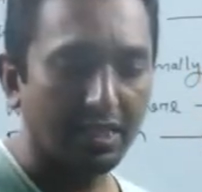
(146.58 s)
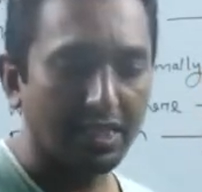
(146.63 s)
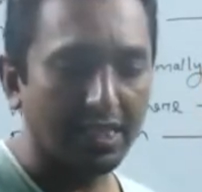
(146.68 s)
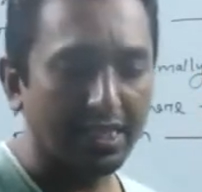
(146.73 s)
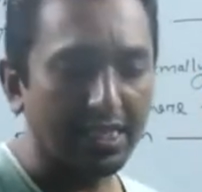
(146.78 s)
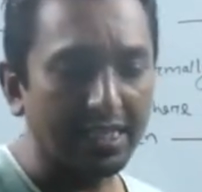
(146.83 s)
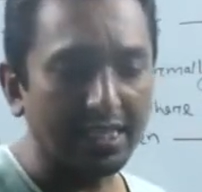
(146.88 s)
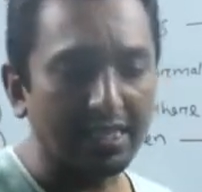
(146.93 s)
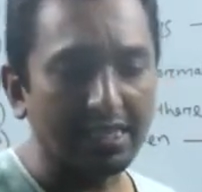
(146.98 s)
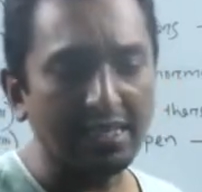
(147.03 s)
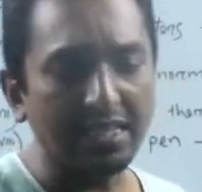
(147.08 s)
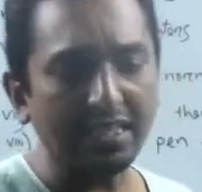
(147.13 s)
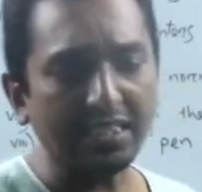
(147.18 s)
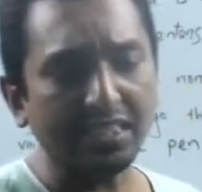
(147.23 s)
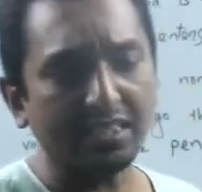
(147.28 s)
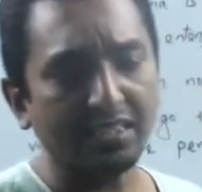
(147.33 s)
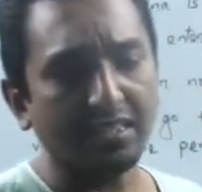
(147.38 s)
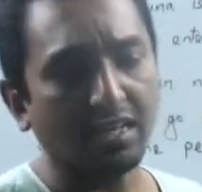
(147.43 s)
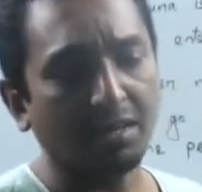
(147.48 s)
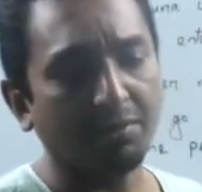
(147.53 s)
in
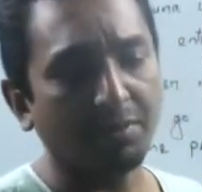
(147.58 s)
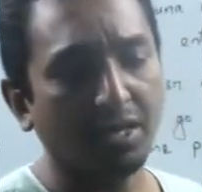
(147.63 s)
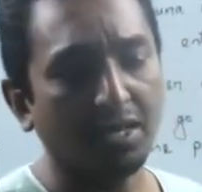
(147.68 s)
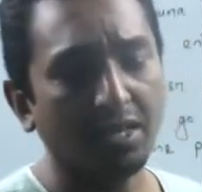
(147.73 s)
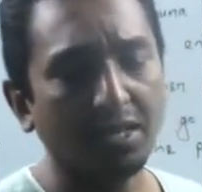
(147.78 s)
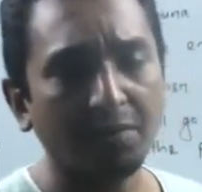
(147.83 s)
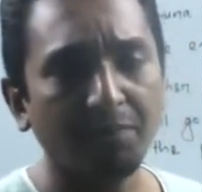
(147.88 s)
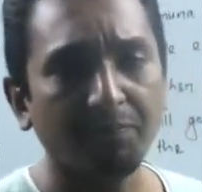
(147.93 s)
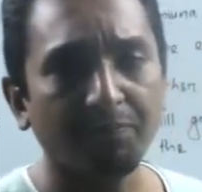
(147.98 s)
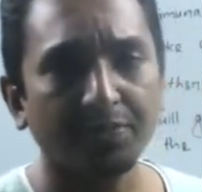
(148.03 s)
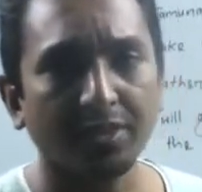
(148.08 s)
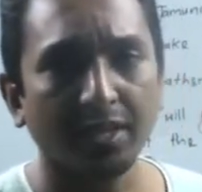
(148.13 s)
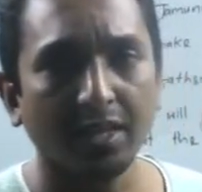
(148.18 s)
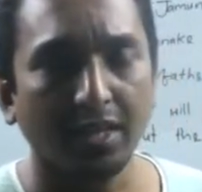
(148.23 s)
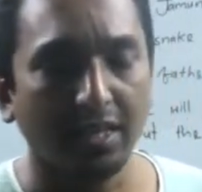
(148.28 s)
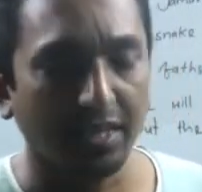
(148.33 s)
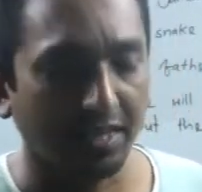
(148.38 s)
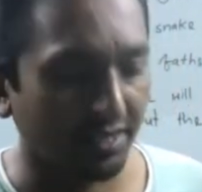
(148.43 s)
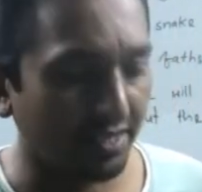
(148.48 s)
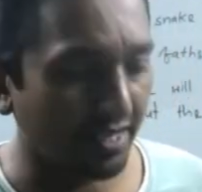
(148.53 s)
English grammar
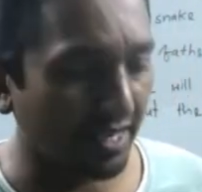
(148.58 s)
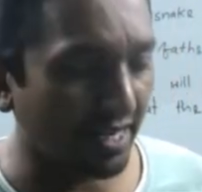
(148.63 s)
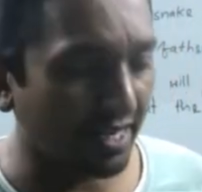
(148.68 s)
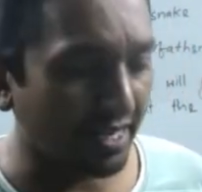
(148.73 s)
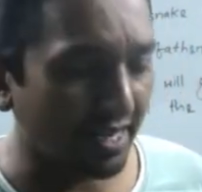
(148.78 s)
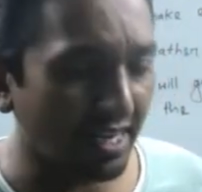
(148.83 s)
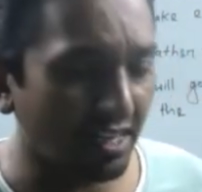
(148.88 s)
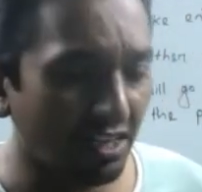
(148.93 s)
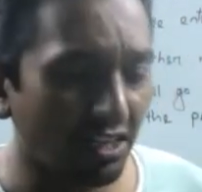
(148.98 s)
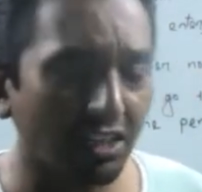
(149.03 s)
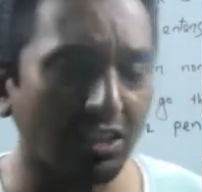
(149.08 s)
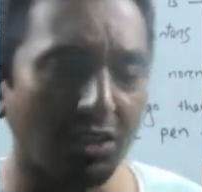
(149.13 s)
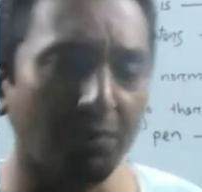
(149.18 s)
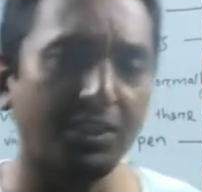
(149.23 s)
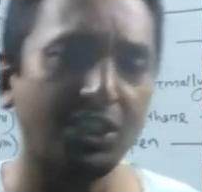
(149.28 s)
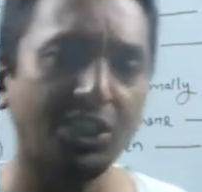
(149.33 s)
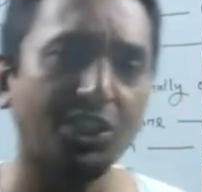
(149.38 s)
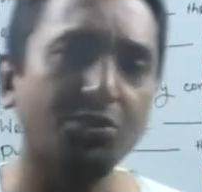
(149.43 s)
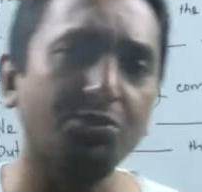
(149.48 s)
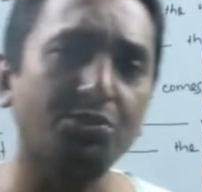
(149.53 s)
there are a lot
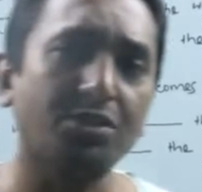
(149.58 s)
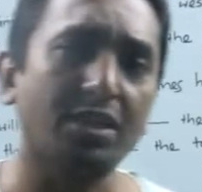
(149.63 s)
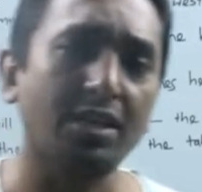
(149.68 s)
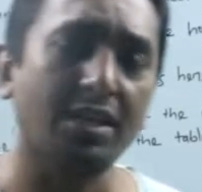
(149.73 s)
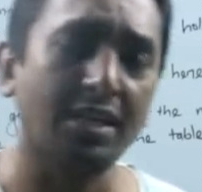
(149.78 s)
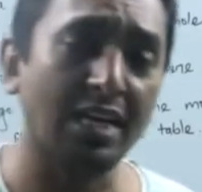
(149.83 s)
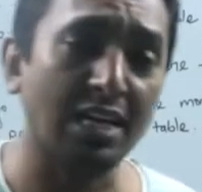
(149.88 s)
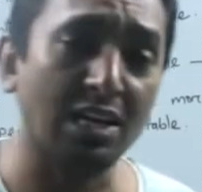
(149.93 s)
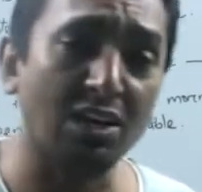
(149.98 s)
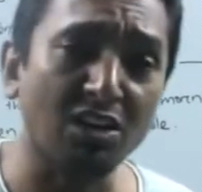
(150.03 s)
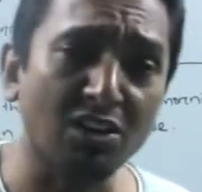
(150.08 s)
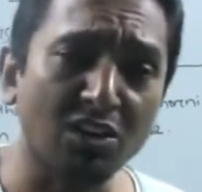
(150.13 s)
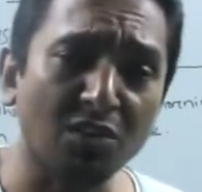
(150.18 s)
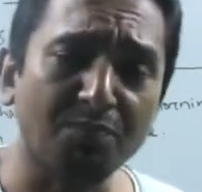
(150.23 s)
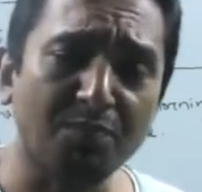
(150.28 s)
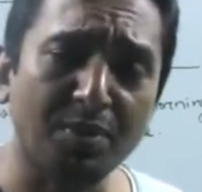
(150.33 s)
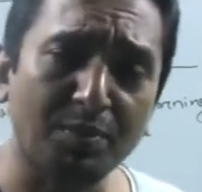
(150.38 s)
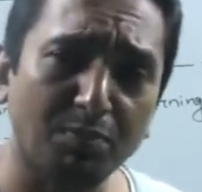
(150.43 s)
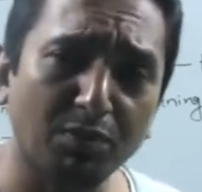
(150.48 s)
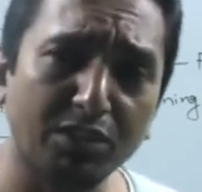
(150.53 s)

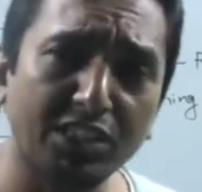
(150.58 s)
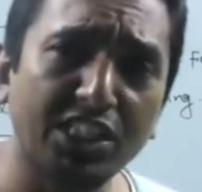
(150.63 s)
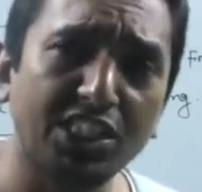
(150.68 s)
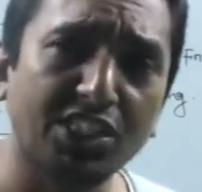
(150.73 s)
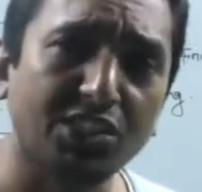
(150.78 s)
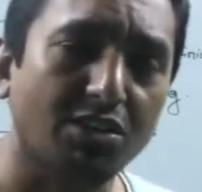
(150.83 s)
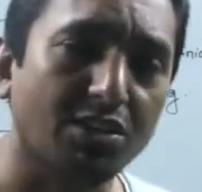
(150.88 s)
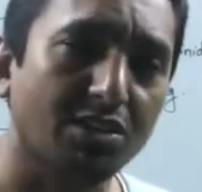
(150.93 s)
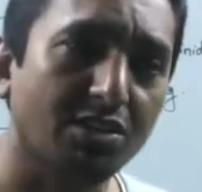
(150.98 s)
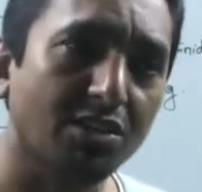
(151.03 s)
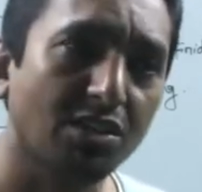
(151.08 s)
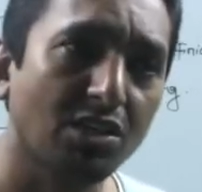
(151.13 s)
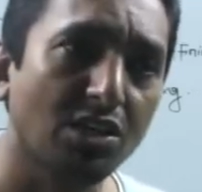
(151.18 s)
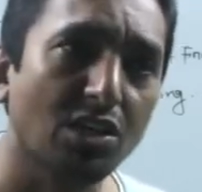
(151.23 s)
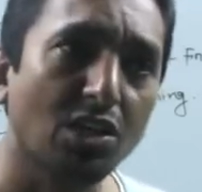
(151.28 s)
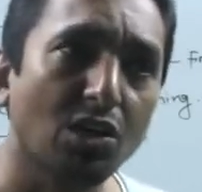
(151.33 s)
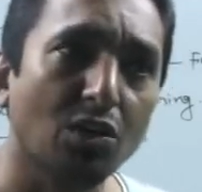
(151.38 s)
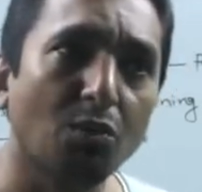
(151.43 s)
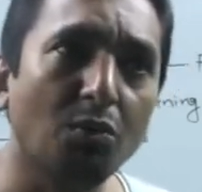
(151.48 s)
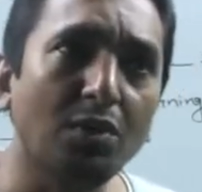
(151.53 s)
of preposition
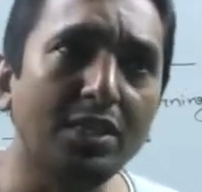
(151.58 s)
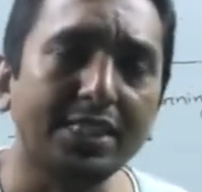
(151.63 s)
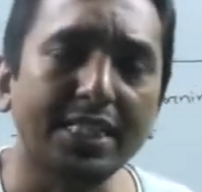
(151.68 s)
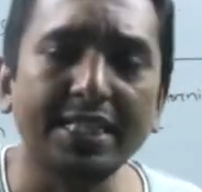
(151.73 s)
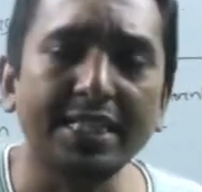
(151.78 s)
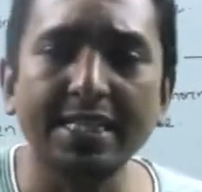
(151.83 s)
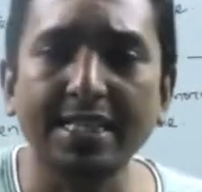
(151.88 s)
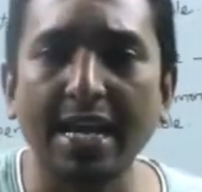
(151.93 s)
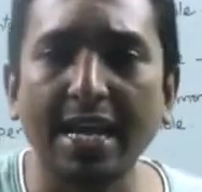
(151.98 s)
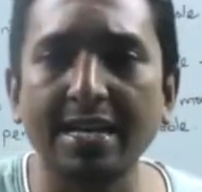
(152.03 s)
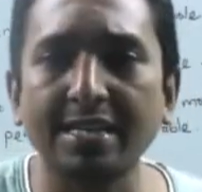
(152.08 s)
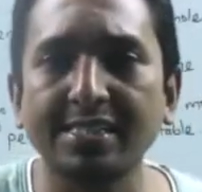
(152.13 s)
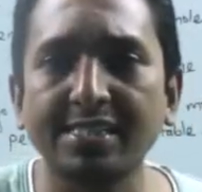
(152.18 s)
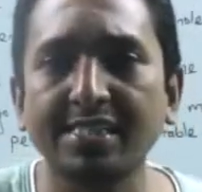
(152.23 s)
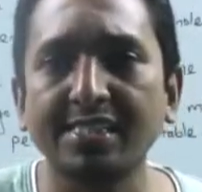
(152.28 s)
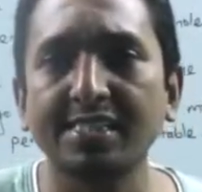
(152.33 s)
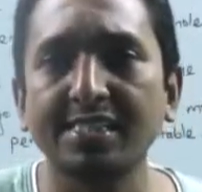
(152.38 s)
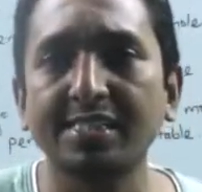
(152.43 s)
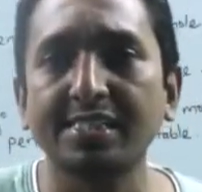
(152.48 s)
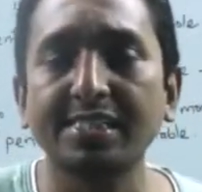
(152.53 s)
which indicates
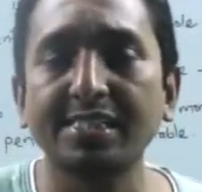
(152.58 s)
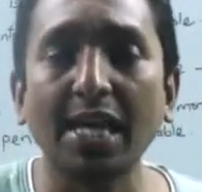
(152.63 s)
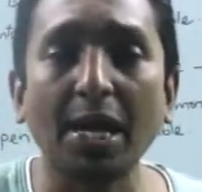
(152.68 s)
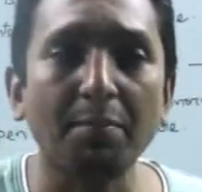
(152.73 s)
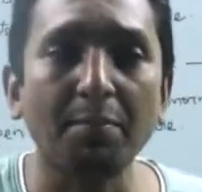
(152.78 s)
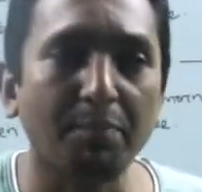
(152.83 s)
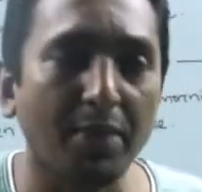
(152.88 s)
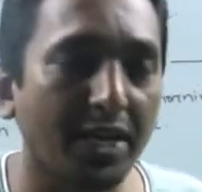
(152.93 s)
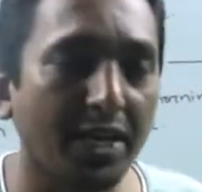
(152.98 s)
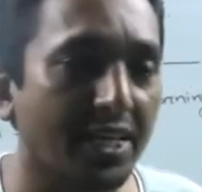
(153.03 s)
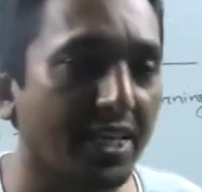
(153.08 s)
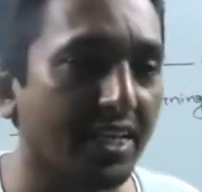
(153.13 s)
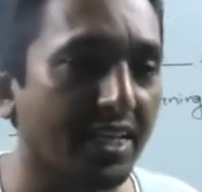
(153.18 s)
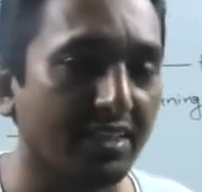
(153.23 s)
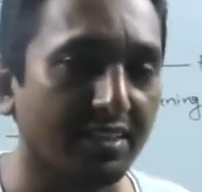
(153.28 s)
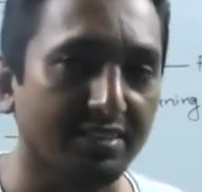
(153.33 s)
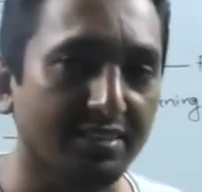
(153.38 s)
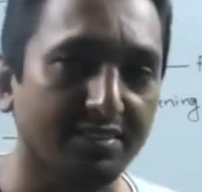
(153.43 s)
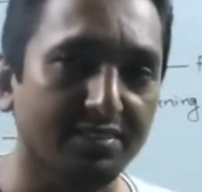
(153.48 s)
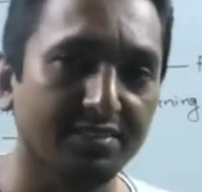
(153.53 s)
same
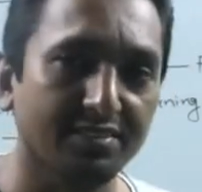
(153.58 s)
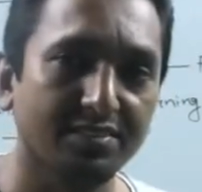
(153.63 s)
meaning.